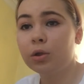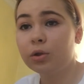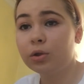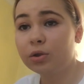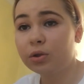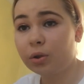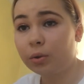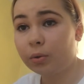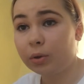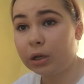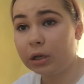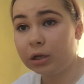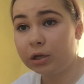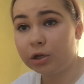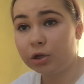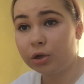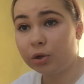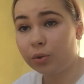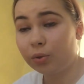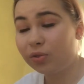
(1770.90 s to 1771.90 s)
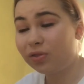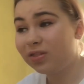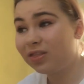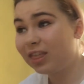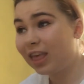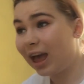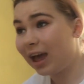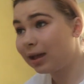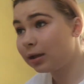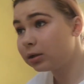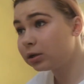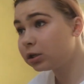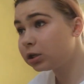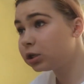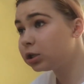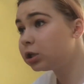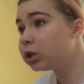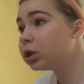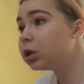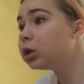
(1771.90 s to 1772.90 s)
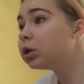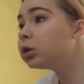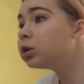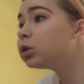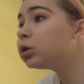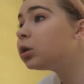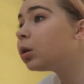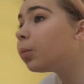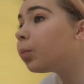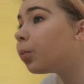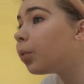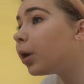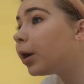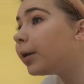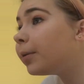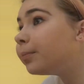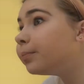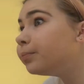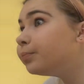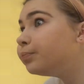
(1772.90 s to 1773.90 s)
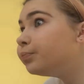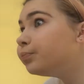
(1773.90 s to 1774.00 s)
So I need to do that somewhere.